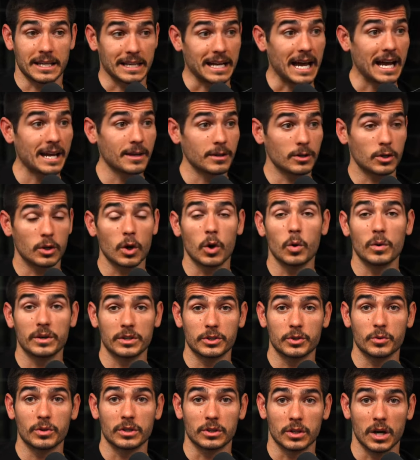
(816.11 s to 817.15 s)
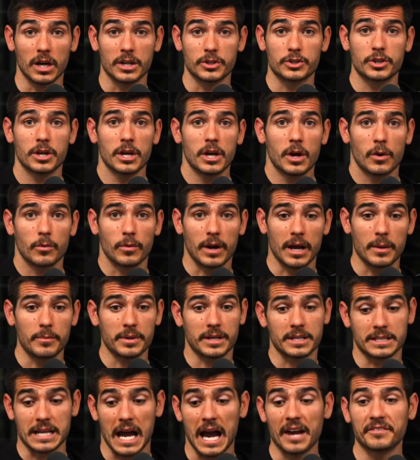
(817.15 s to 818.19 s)
can I go and do a lunch? Right?
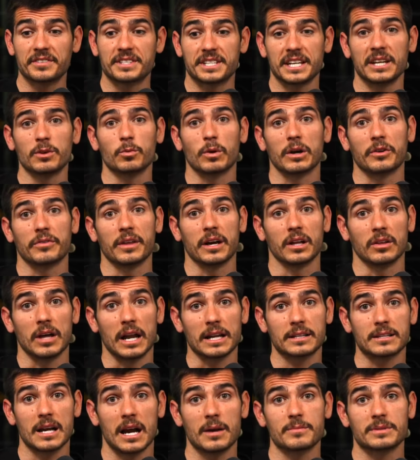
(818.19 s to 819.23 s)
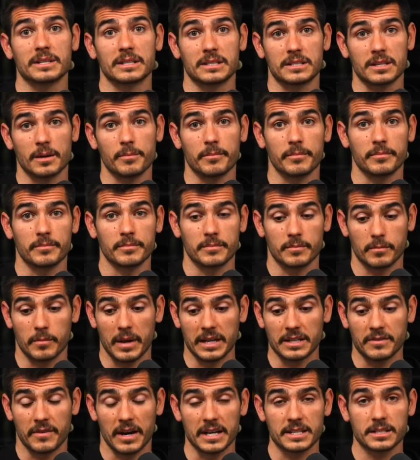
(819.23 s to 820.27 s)
Because I've seen where a lot of times in some
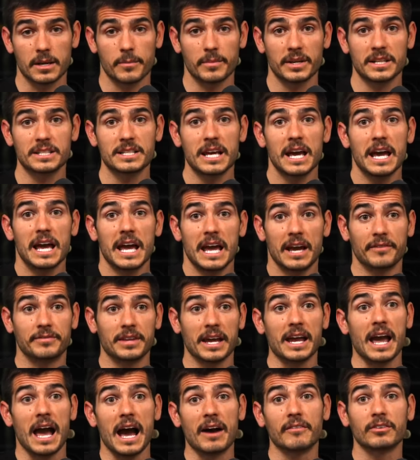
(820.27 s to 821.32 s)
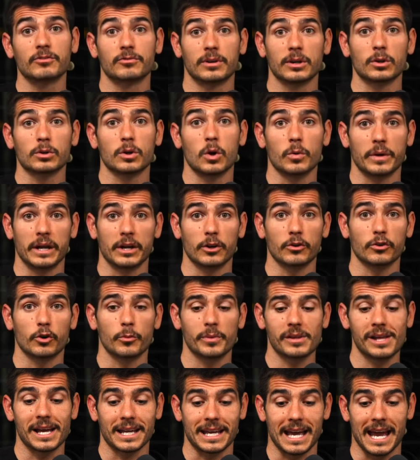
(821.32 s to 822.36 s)
med device companies, if they have a real go getter, they'll
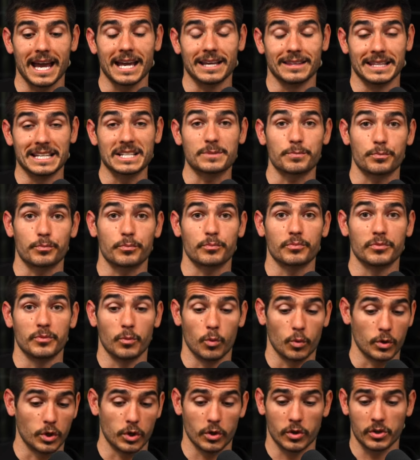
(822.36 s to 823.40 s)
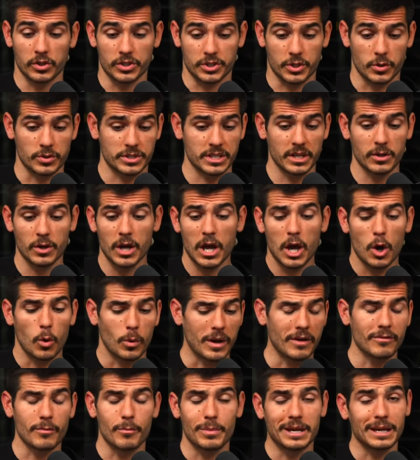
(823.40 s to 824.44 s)
be like, hey, this, you're an associate.
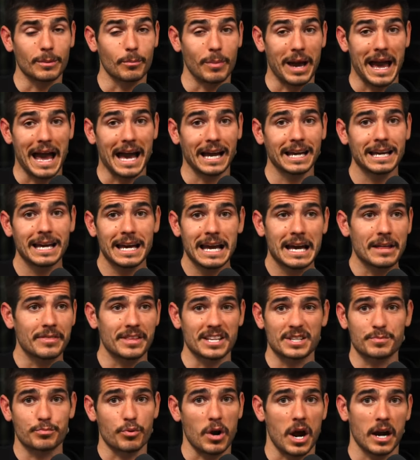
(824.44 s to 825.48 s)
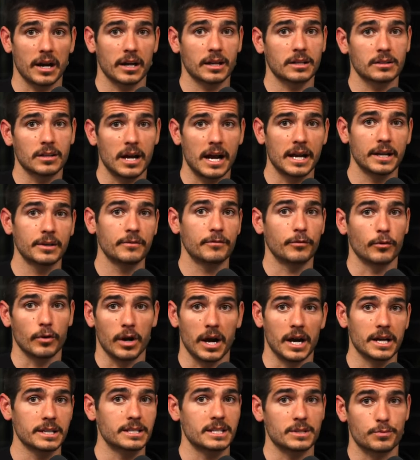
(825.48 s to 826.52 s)
We have a big bag. This product line for
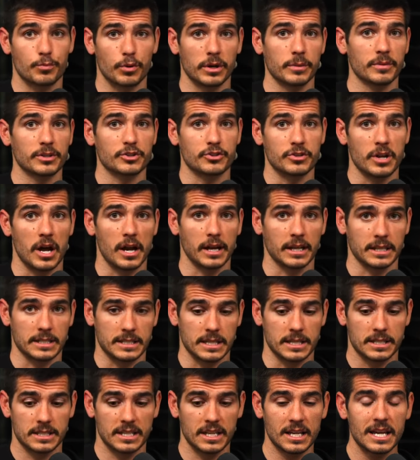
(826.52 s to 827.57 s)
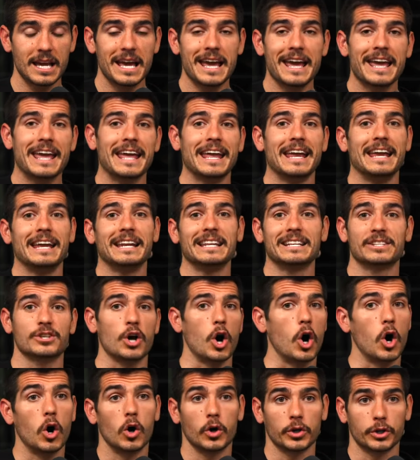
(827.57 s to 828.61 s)
us is pretty much non existent. It is
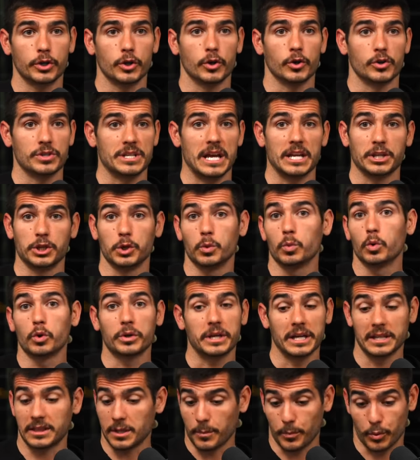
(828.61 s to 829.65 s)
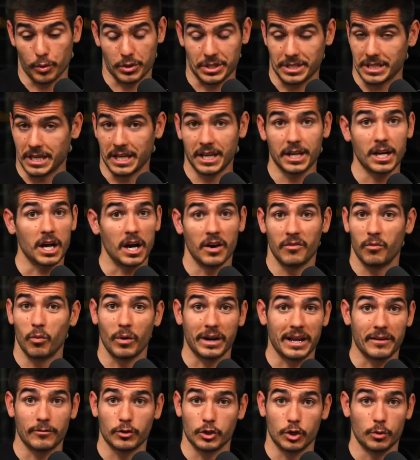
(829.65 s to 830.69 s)
all yours, and you will get the percent of
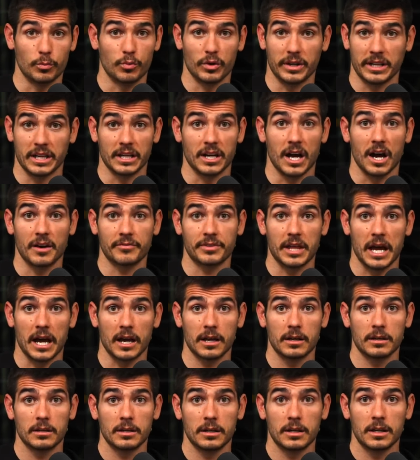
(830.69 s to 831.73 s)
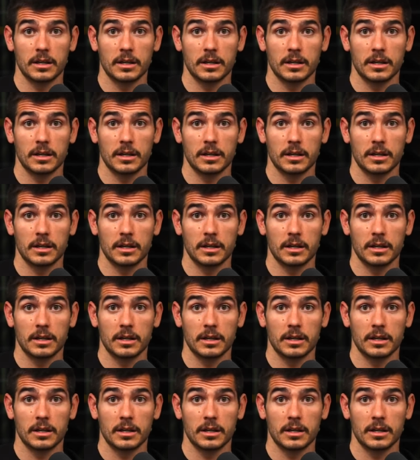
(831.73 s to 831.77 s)
whatever you bring in off that.